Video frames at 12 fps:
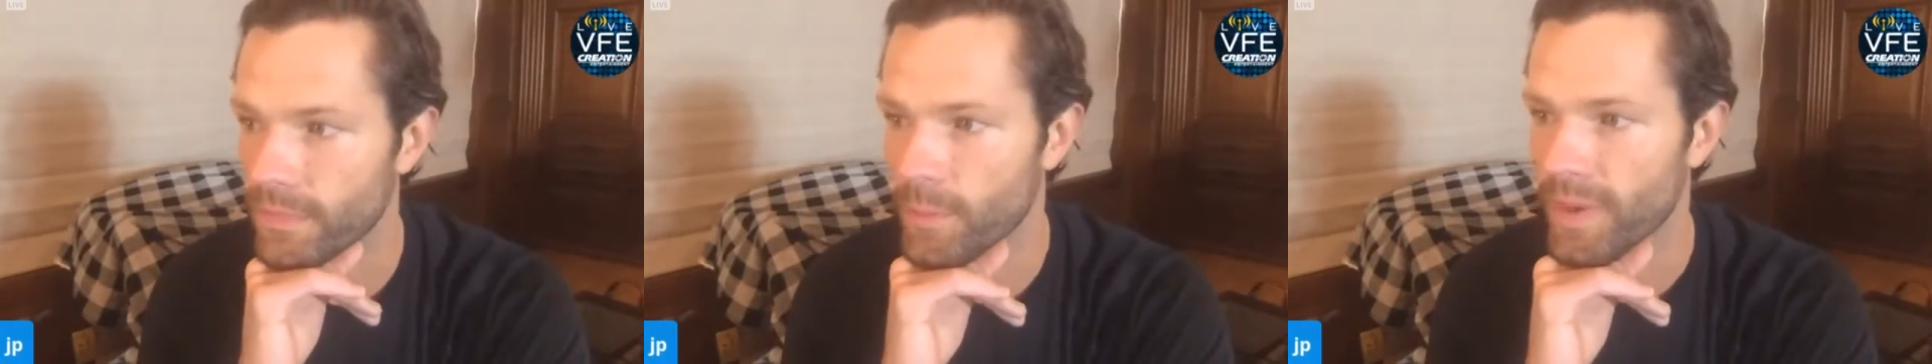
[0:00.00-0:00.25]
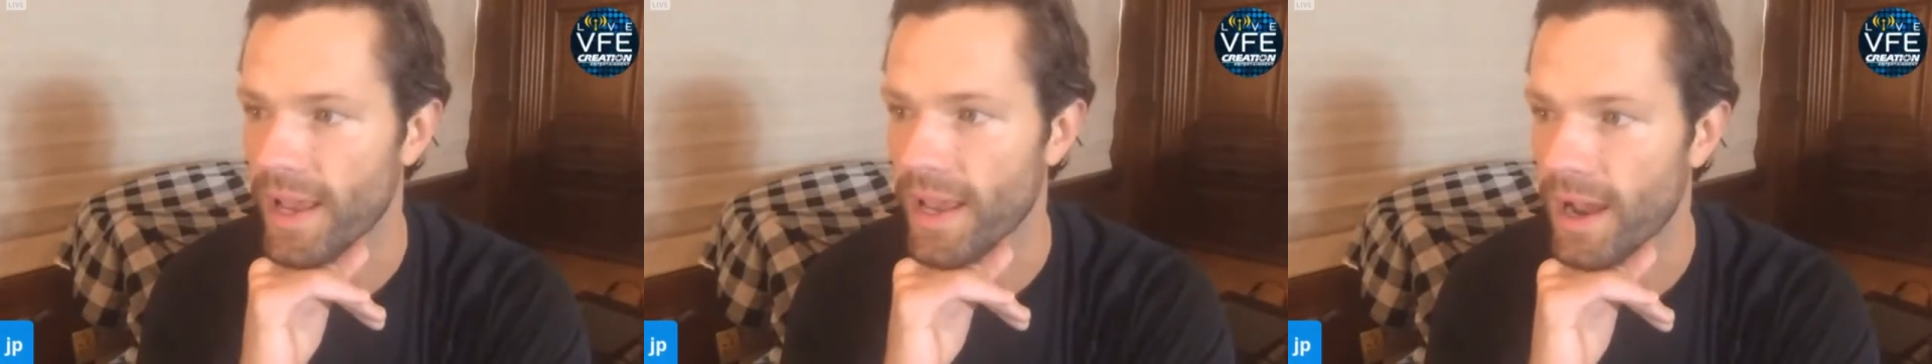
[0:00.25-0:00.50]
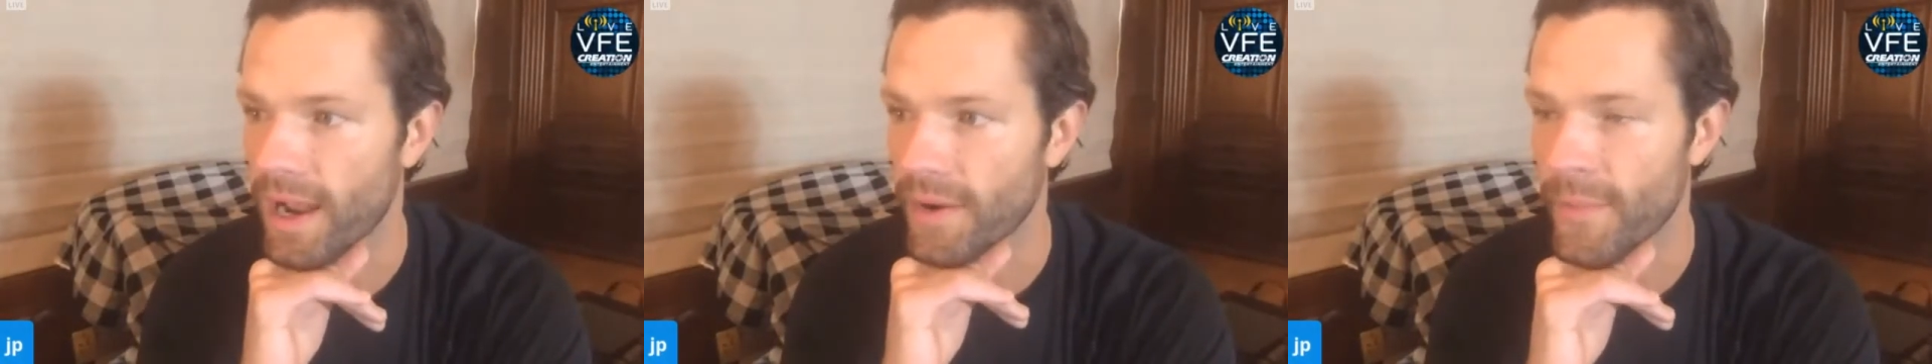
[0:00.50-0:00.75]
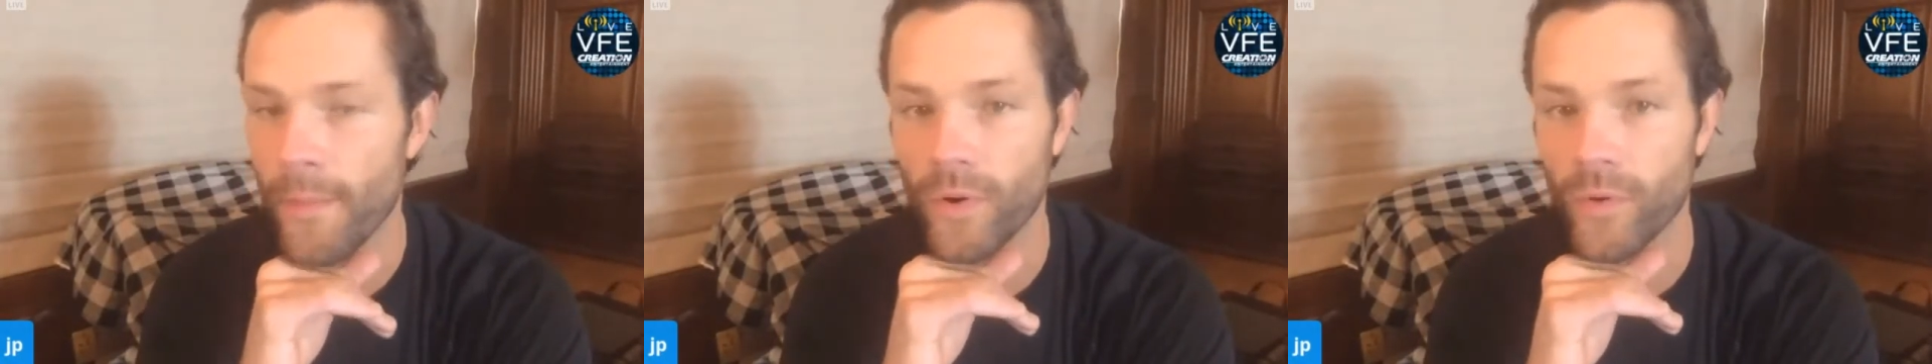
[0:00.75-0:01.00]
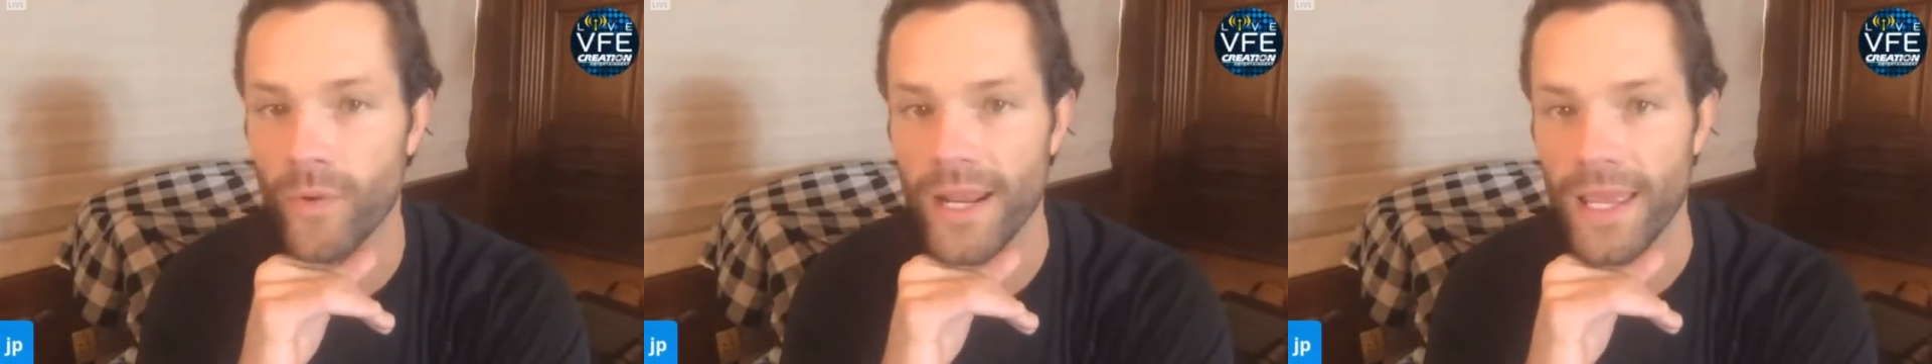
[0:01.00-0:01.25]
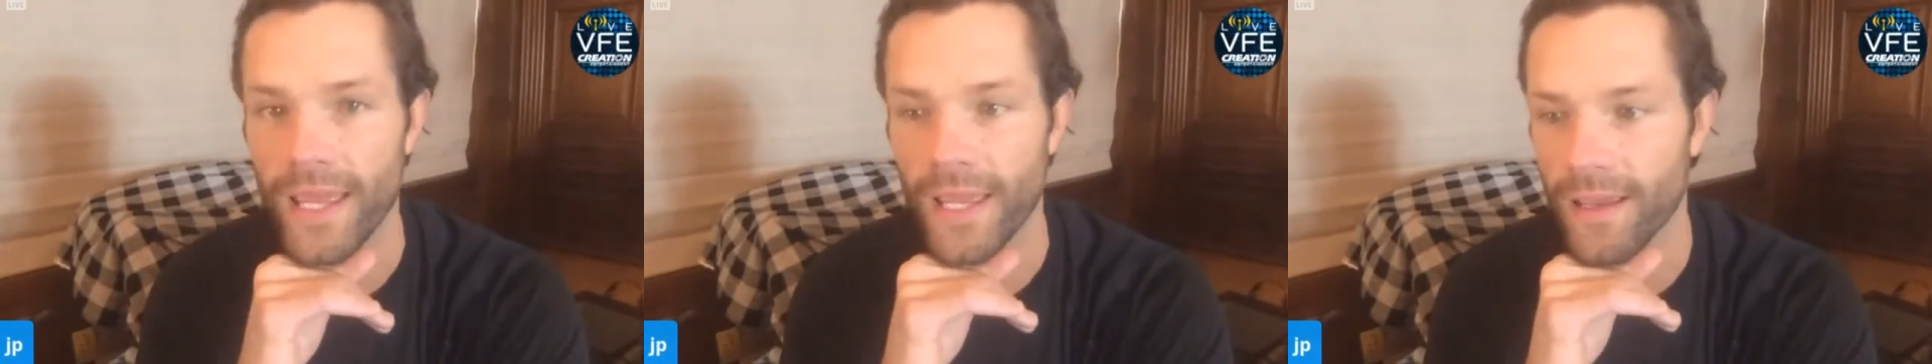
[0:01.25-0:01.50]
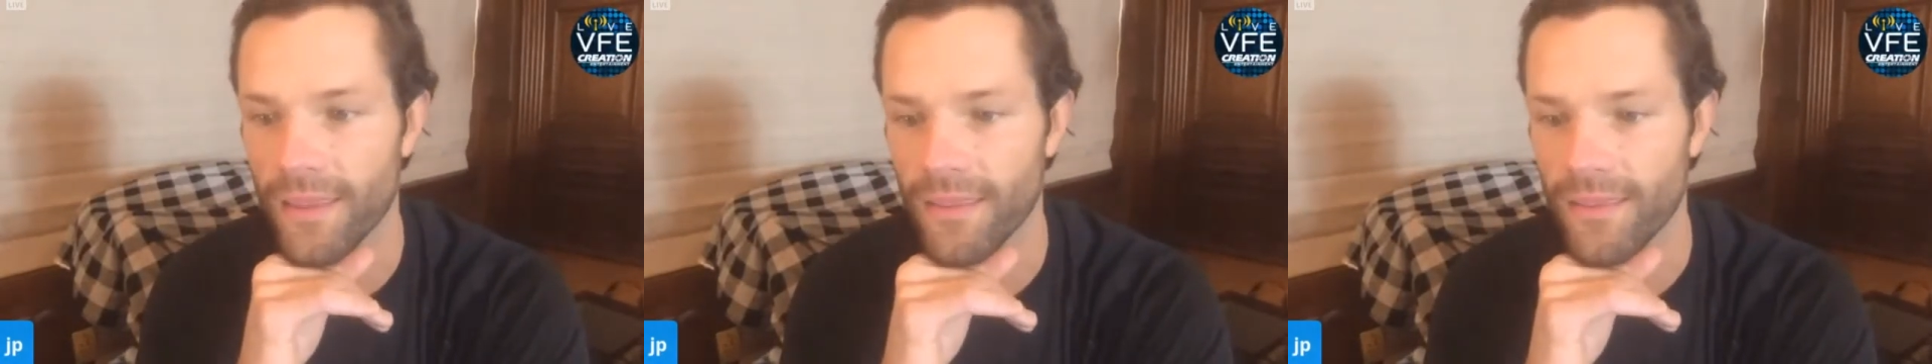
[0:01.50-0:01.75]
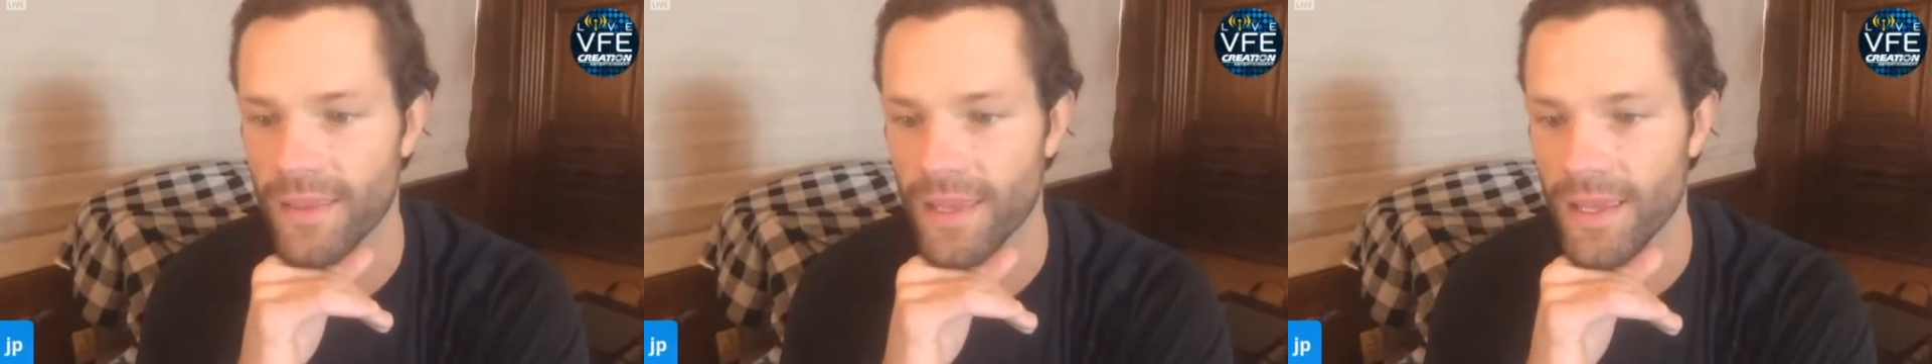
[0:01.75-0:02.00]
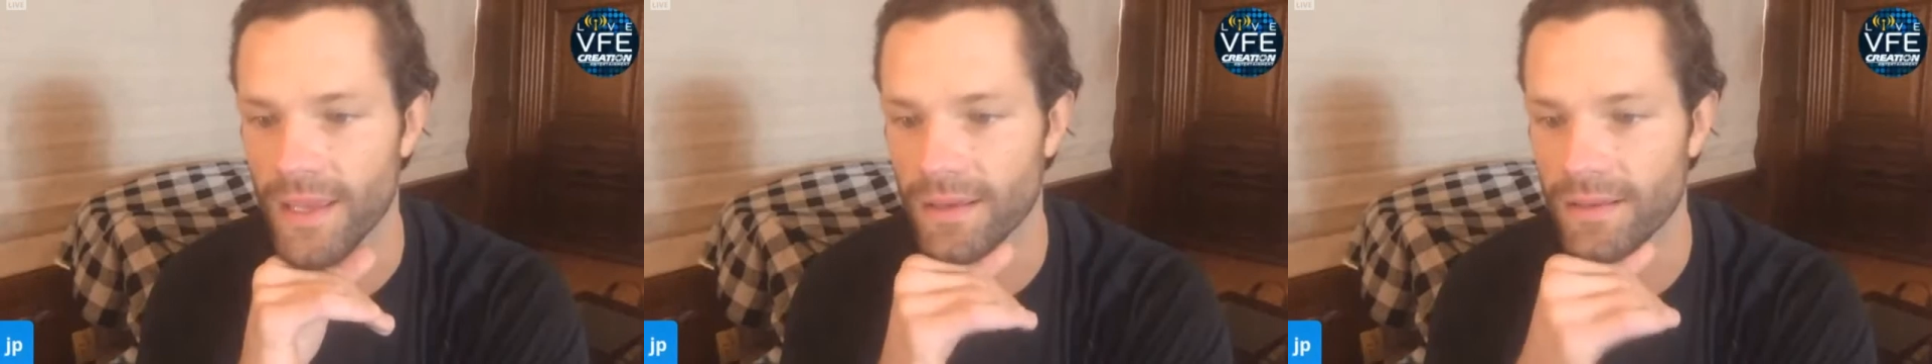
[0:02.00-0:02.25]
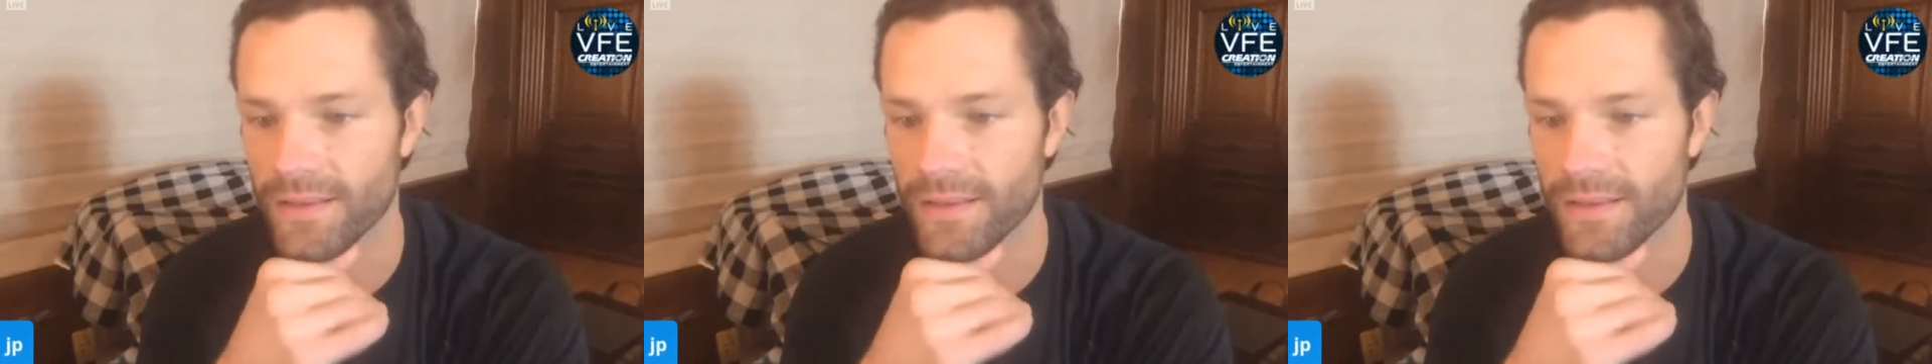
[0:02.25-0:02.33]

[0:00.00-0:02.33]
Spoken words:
But I remember reading the